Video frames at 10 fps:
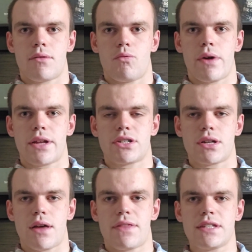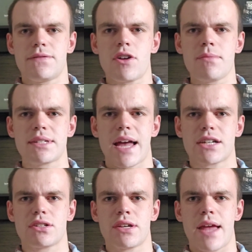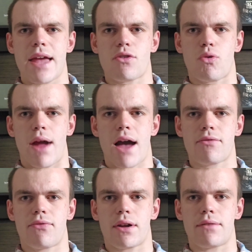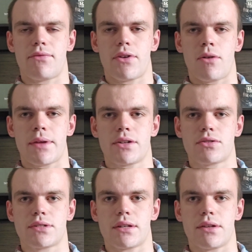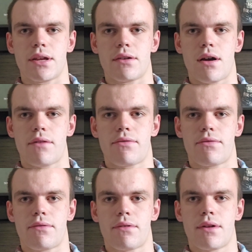Which, this film is actually a crowdfunded film, interestingly enough.